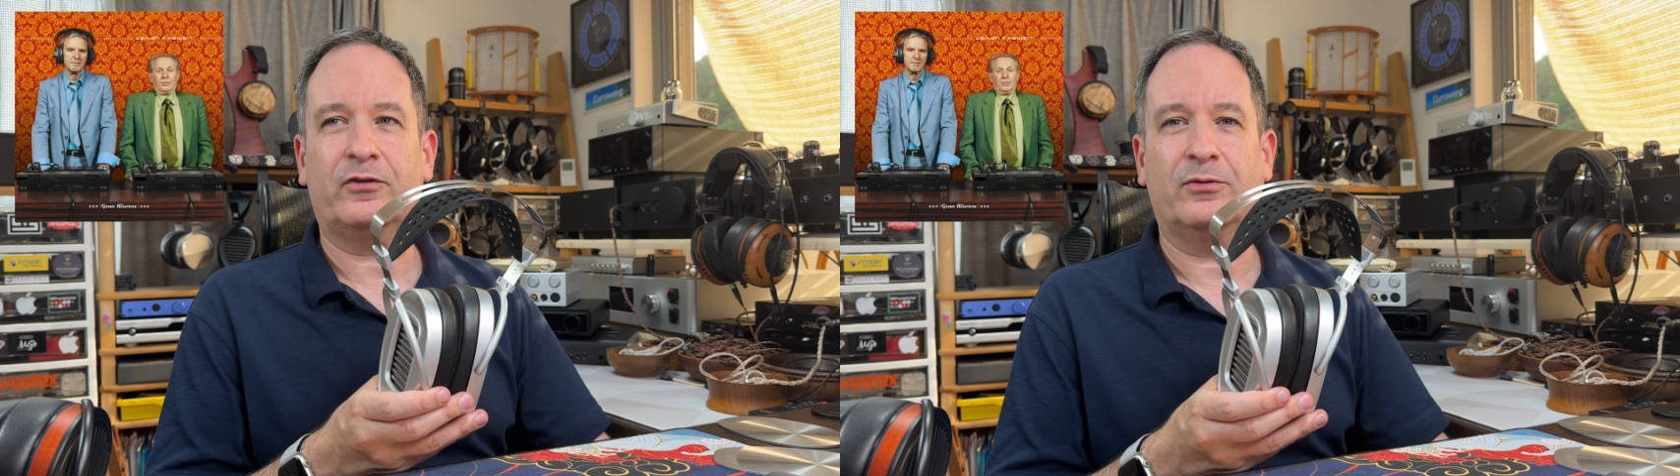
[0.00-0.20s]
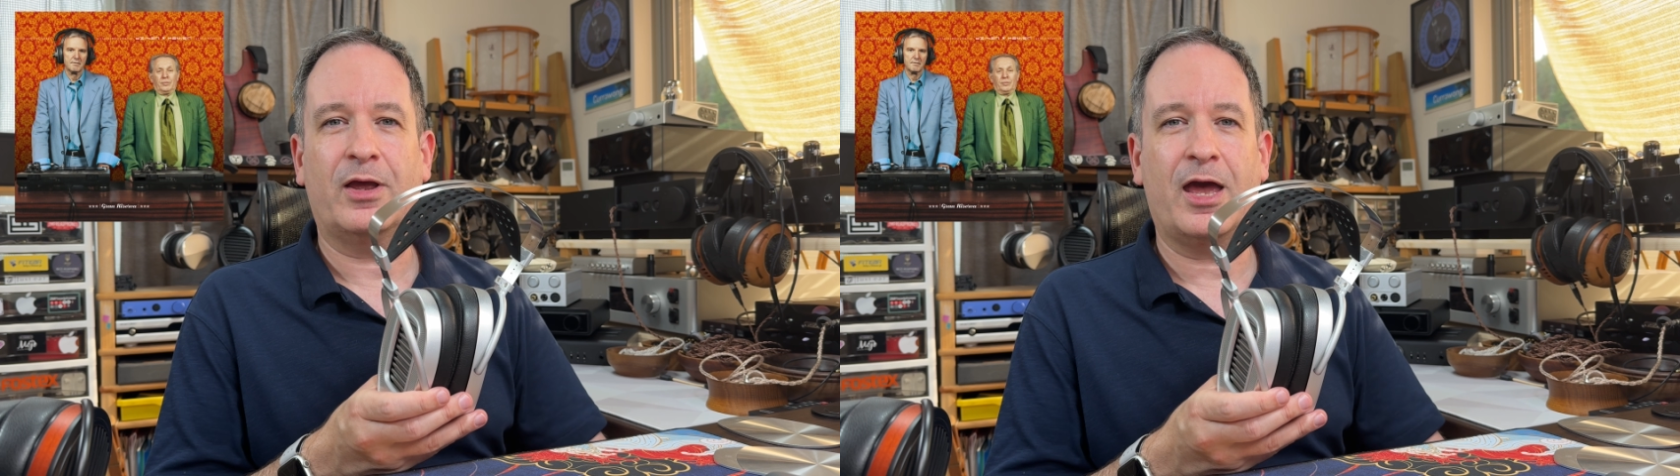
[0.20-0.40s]

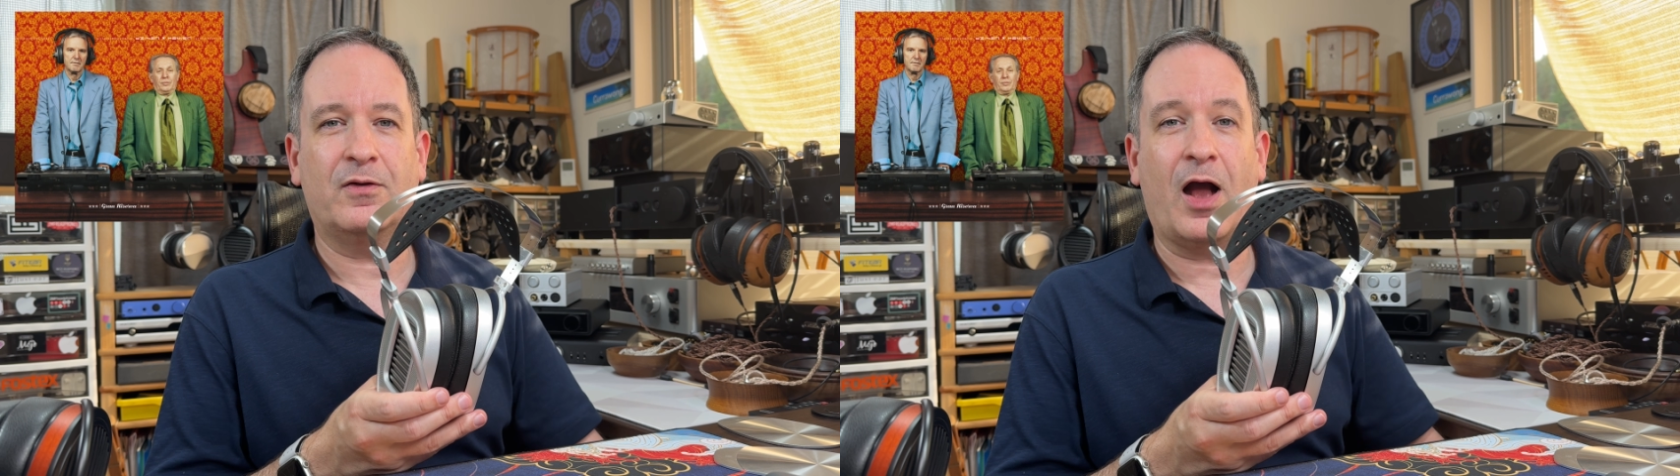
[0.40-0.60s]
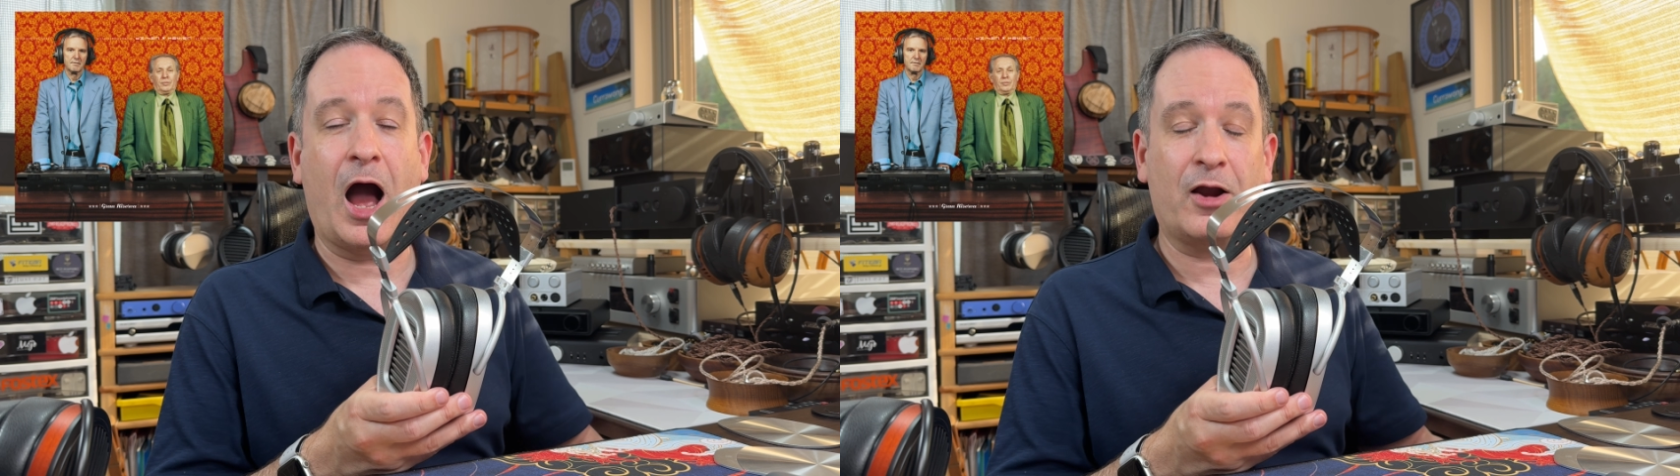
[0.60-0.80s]
and
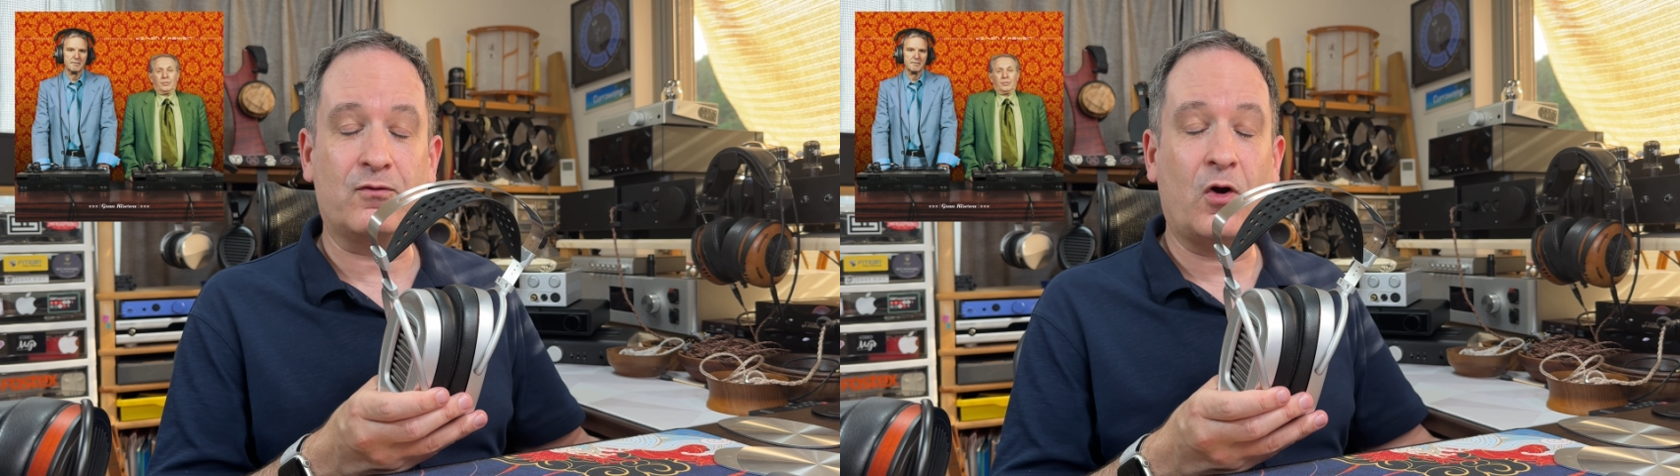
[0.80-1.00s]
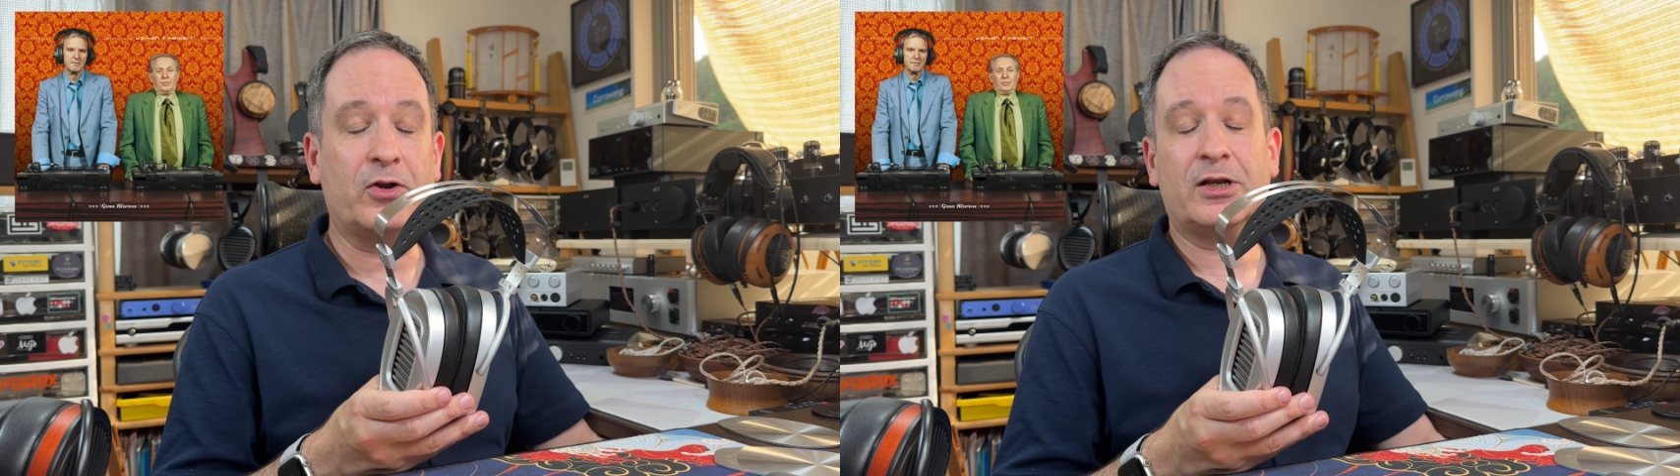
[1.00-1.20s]

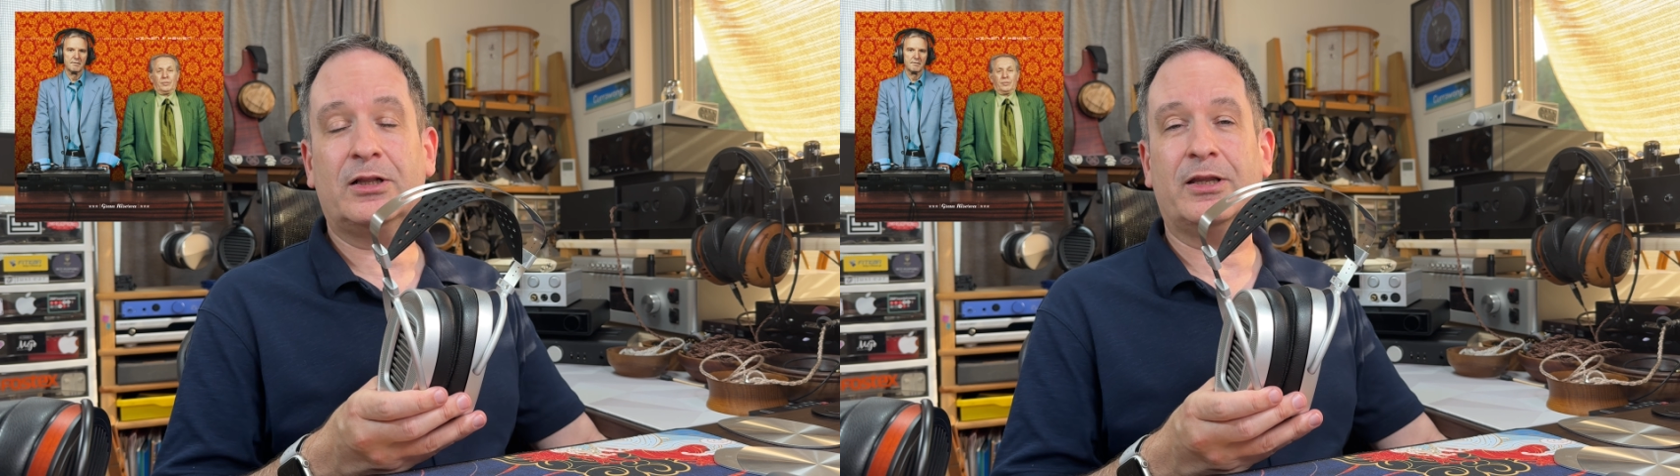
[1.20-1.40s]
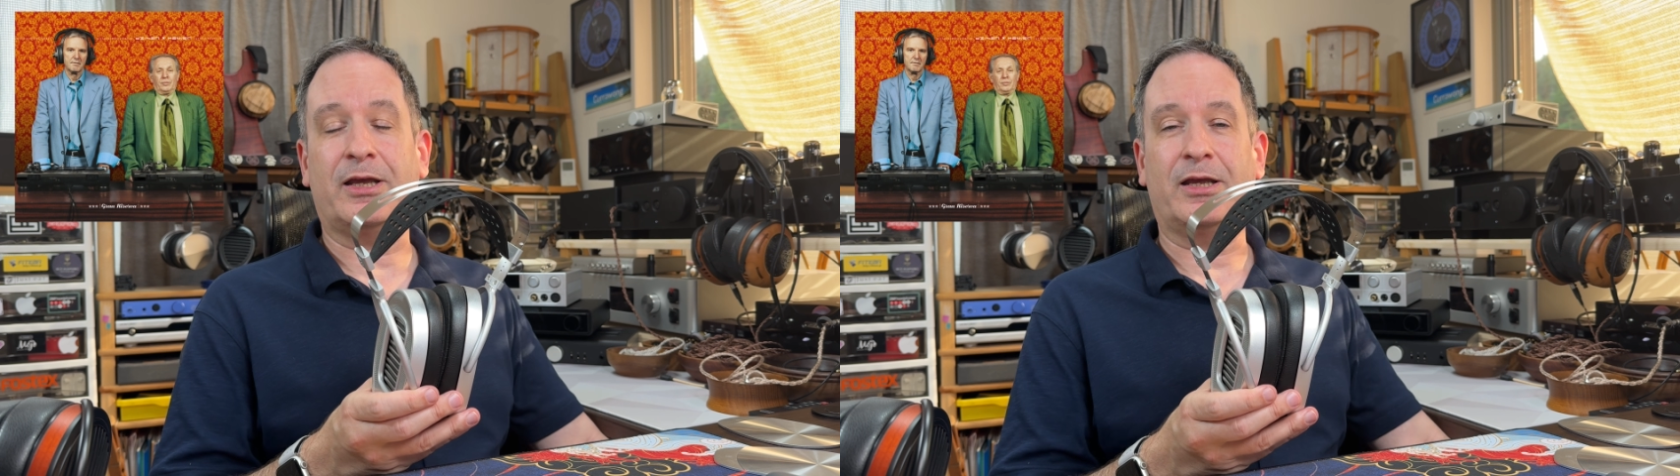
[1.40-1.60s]

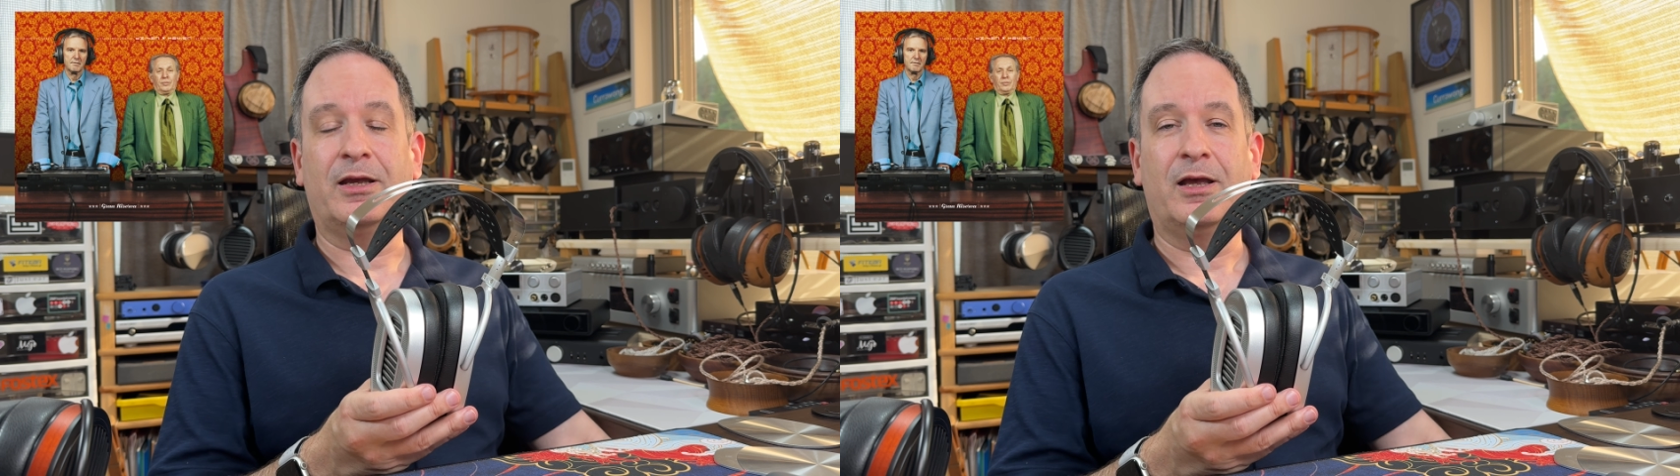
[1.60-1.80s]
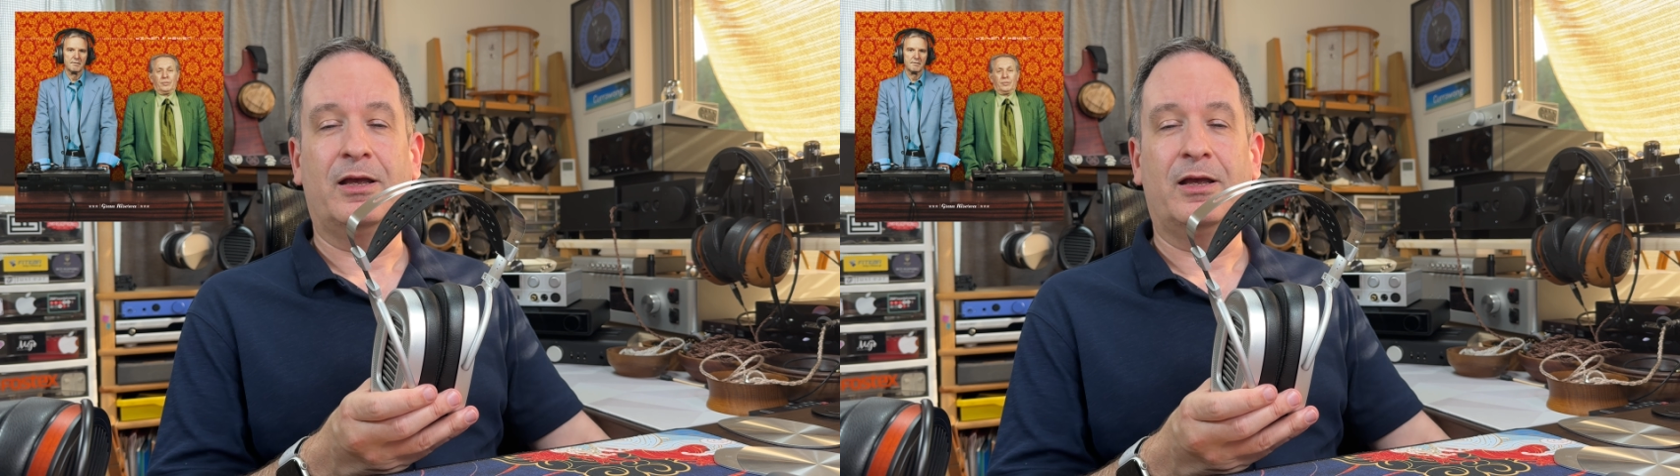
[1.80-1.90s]
ironically,